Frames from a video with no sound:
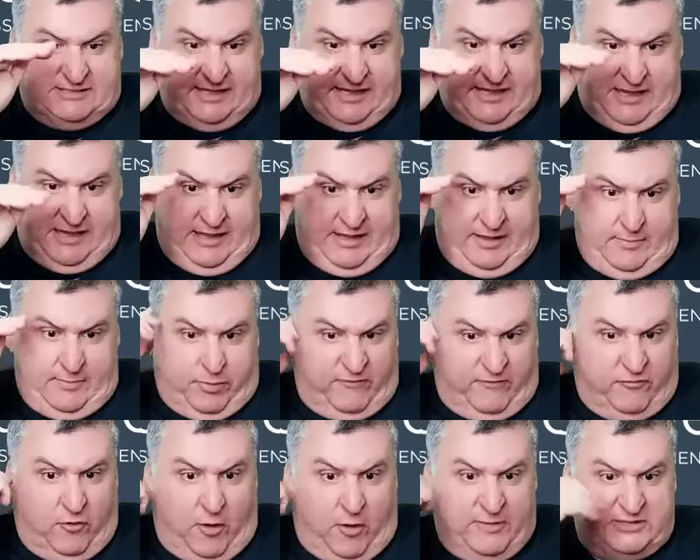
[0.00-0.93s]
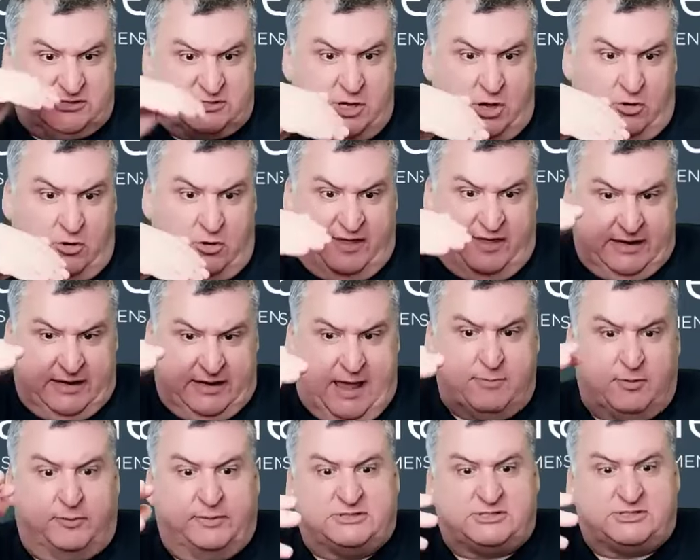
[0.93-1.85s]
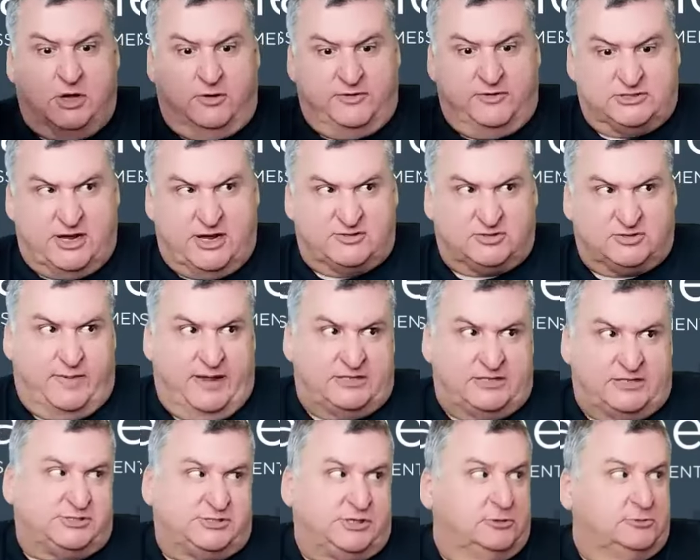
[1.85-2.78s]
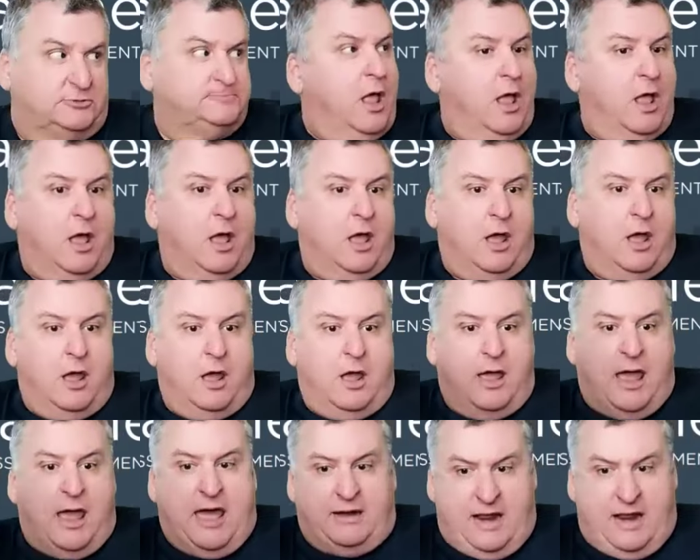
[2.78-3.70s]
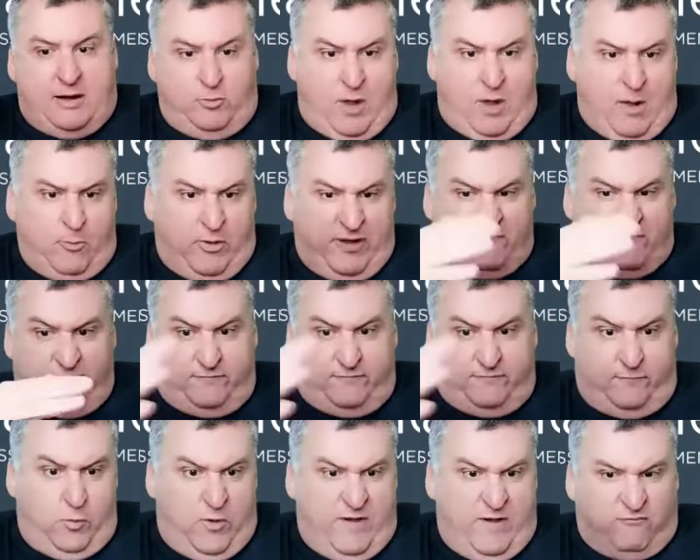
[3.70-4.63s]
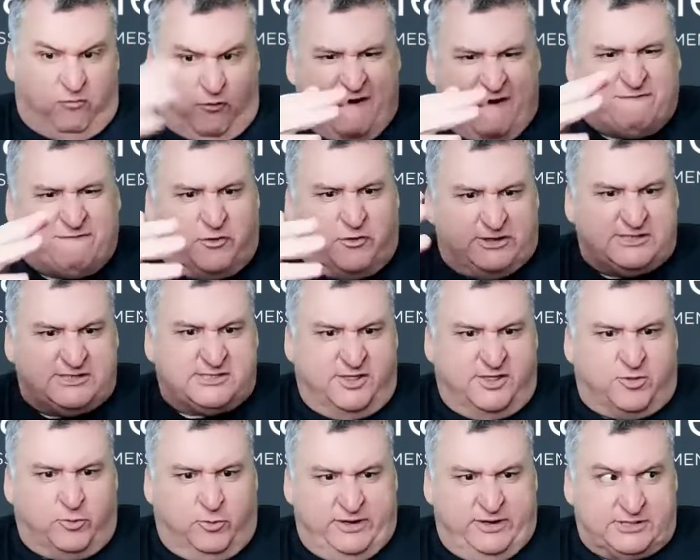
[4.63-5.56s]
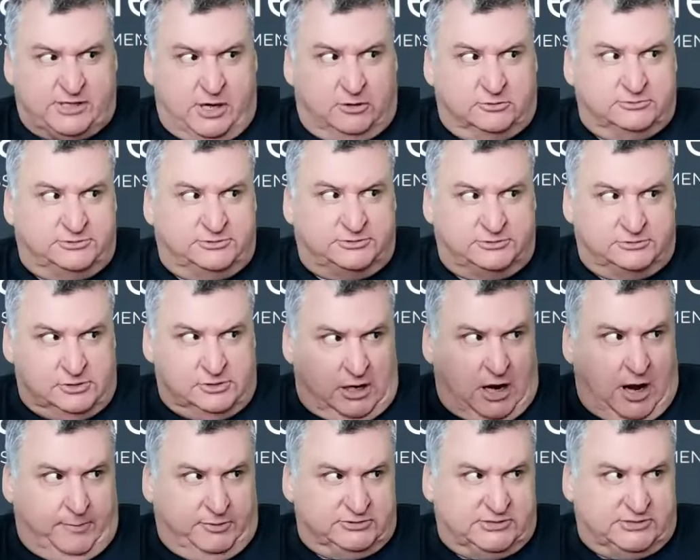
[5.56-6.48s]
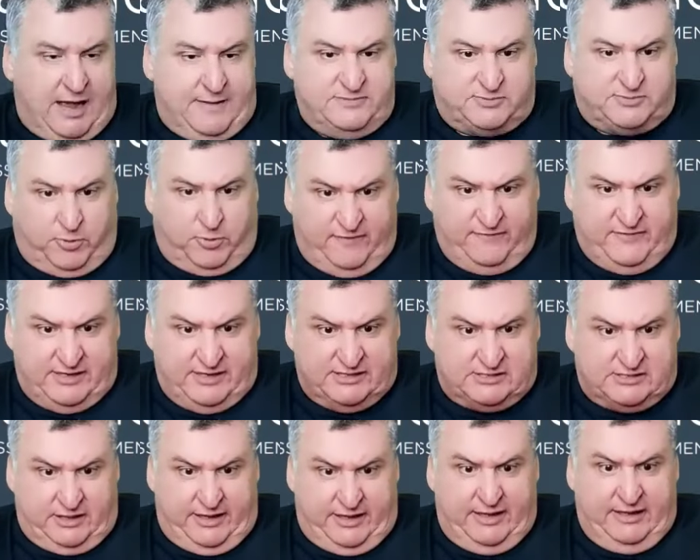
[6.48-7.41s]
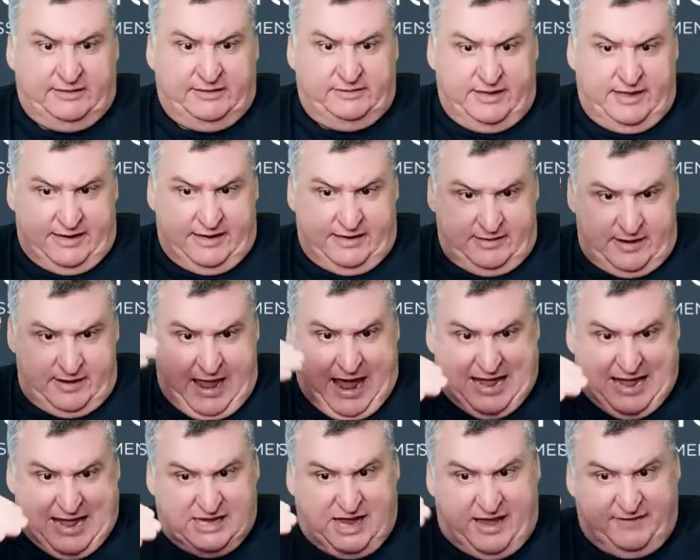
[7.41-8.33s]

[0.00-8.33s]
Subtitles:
the performance zone, the enablement zone, the transformation zone. And we've referenced the 3 zones a couple times previously. And as